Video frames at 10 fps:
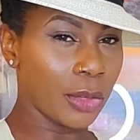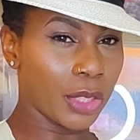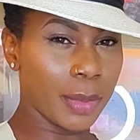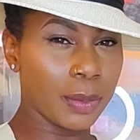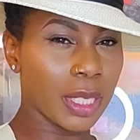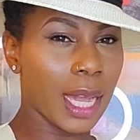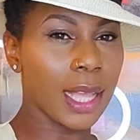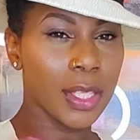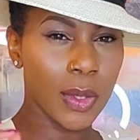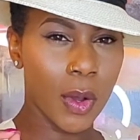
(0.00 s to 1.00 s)
Remember
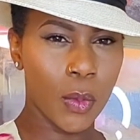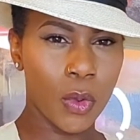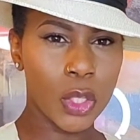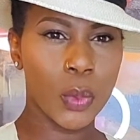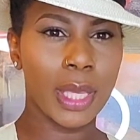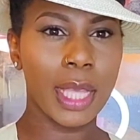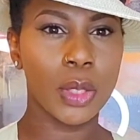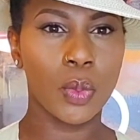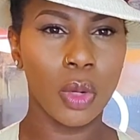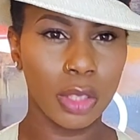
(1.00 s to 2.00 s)
guys, once we get
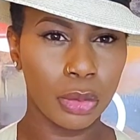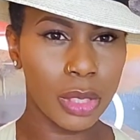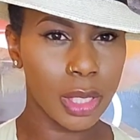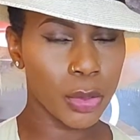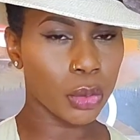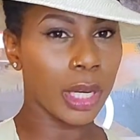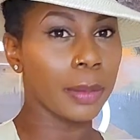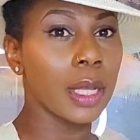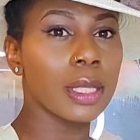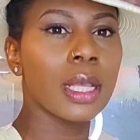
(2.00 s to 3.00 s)
100
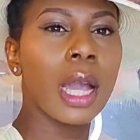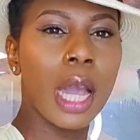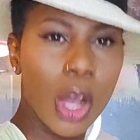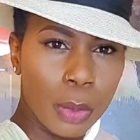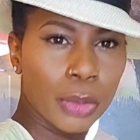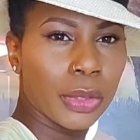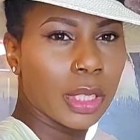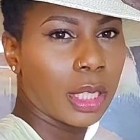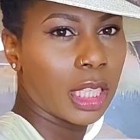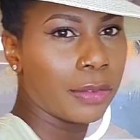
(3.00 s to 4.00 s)
subscribers, I'll be
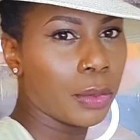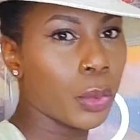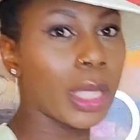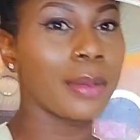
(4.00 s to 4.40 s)
running a giveaway.